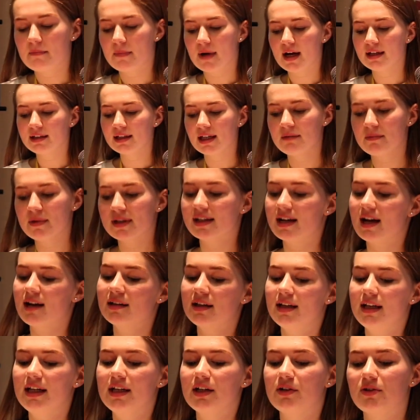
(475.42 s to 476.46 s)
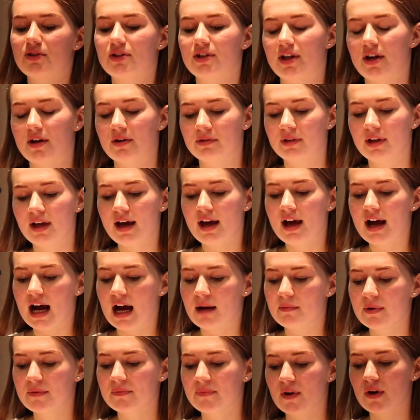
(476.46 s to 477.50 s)
my name is Hannah Eaglestone.
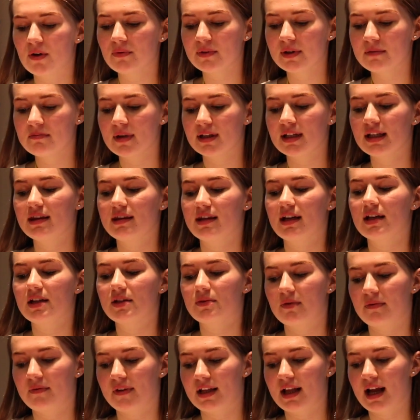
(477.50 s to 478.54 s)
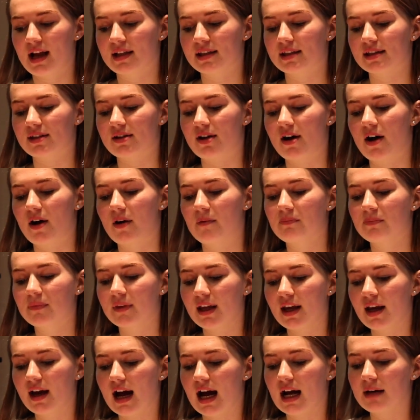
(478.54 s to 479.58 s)
I'm involved in many things within HeadStart.
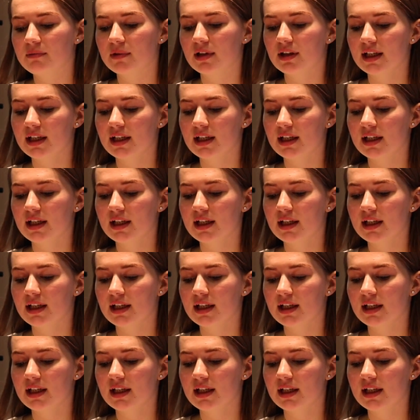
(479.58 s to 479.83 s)
I'm the